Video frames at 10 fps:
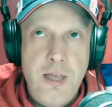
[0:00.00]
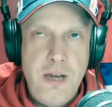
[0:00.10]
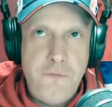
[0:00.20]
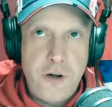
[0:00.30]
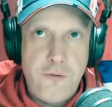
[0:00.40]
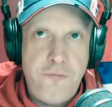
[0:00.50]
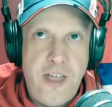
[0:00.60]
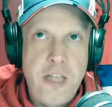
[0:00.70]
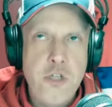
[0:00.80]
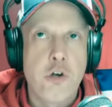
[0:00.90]
And if you're a
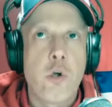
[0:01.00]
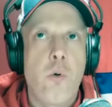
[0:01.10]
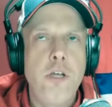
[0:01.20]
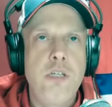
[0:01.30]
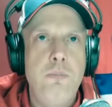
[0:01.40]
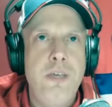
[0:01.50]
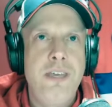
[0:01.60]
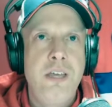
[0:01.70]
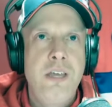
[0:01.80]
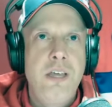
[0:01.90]
fan, you're going to
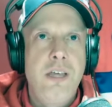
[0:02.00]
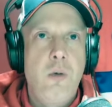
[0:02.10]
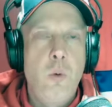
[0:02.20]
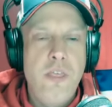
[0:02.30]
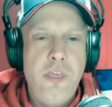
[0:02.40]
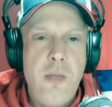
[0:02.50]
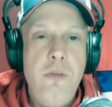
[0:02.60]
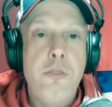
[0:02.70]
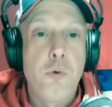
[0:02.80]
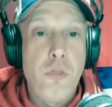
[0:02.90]
be with
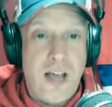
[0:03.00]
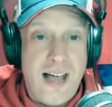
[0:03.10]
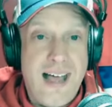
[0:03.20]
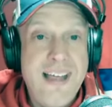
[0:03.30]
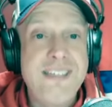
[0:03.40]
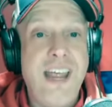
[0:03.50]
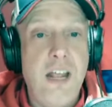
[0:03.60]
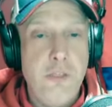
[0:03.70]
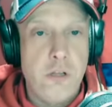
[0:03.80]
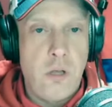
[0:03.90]
them through the highs
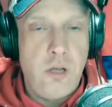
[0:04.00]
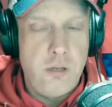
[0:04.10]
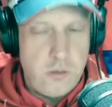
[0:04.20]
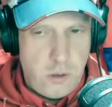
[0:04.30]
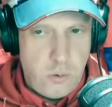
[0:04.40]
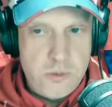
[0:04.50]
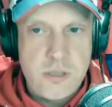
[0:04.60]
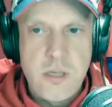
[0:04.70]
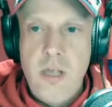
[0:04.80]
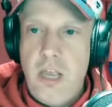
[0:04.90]
and the
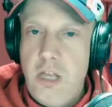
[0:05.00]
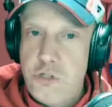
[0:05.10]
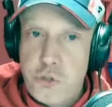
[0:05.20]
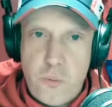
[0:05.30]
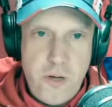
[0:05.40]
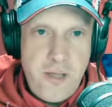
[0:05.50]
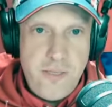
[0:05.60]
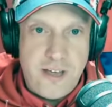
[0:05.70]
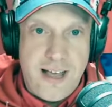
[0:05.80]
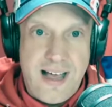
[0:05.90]
lows. Enjoy
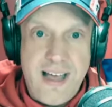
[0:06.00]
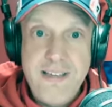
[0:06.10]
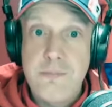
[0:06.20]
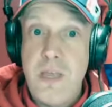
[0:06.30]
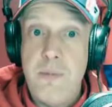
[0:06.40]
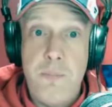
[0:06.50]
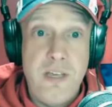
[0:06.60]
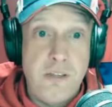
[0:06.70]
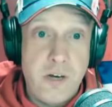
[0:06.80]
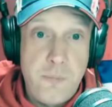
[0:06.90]
the highs, maybe be
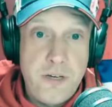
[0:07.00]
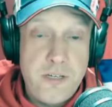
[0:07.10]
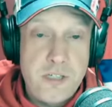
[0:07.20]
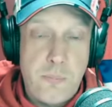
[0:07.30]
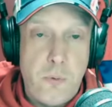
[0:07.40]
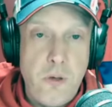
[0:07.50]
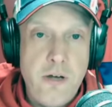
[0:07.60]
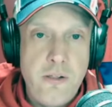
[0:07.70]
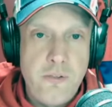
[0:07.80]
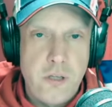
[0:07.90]
a little bit
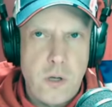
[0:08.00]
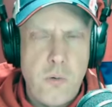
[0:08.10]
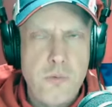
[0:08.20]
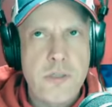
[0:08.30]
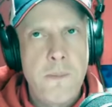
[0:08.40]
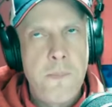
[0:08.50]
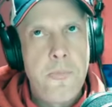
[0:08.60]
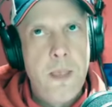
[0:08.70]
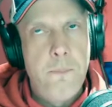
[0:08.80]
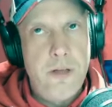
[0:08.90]
disappointed in the lows.
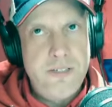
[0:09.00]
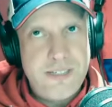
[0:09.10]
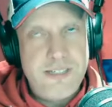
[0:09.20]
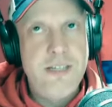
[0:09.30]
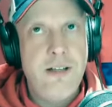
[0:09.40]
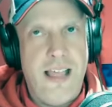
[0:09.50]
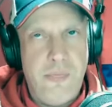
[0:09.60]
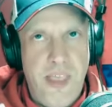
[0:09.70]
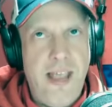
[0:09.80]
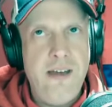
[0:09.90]
But still,
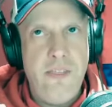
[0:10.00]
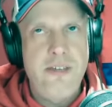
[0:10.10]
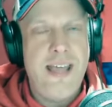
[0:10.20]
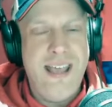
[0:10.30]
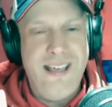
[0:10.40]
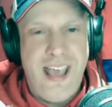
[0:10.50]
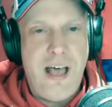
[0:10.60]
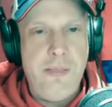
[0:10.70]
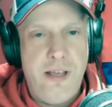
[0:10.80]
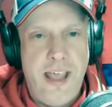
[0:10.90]
at the end of the day,
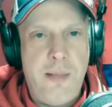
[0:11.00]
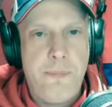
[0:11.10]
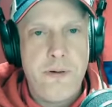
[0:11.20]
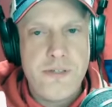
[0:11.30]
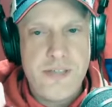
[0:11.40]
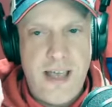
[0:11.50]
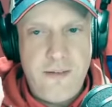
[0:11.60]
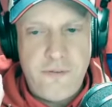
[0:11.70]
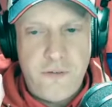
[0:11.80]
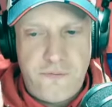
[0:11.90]
the Capitals
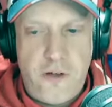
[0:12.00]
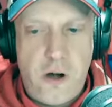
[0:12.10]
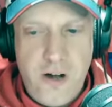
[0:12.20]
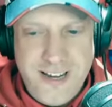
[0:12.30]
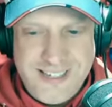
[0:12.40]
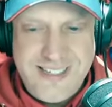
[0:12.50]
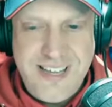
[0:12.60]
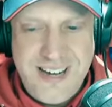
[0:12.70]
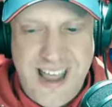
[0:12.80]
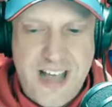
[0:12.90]
have far
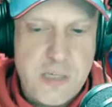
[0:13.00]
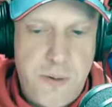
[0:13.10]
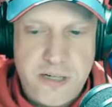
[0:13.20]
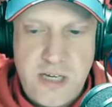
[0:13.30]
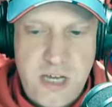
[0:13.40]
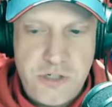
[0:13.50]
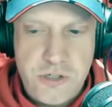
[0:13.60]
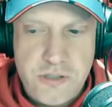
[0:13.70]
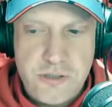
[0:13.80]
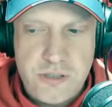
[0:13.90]
exceeded
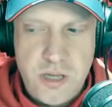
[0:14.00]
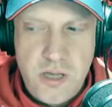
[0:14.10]
expectations